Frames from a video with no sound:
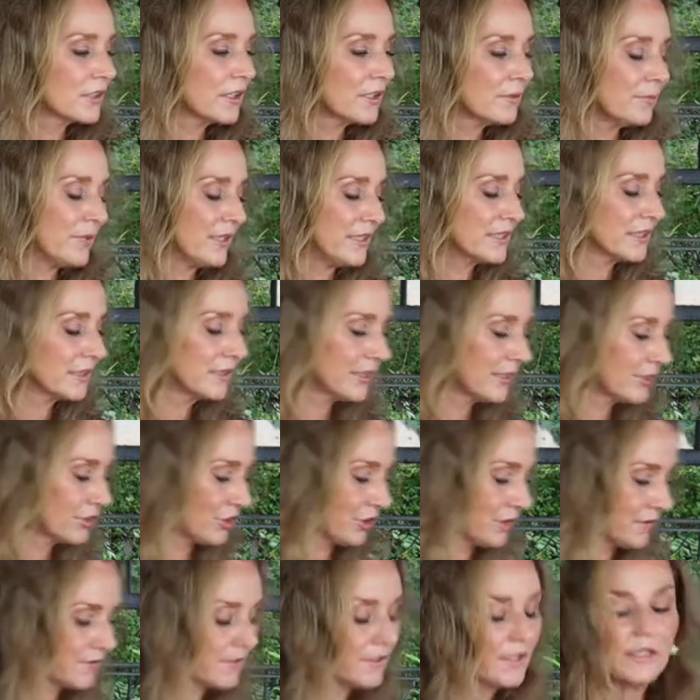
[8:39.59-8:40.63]
going to be
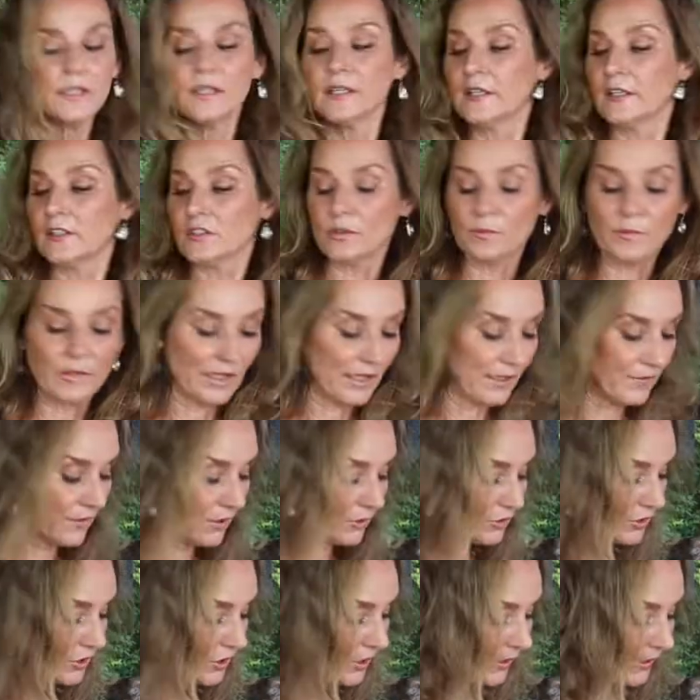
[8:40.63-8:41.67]
delicious. So I'm going to let
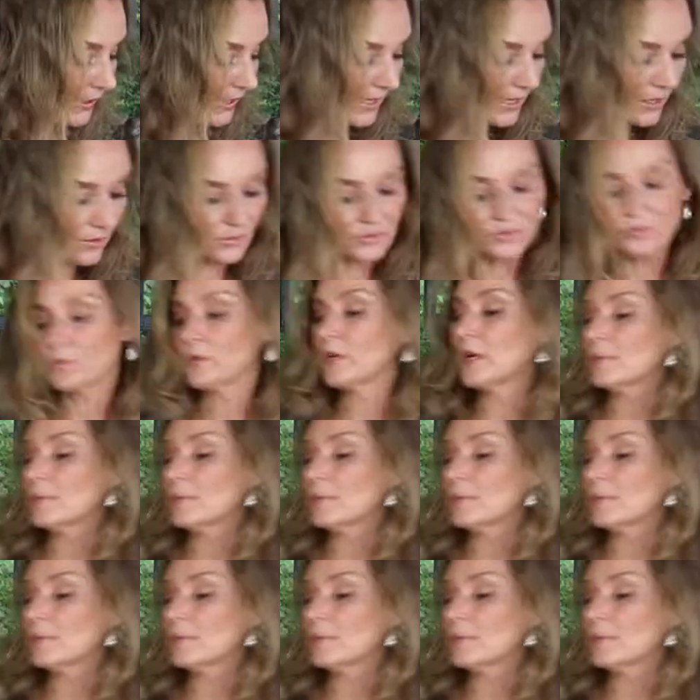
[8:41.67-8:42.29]
those cook now. Is when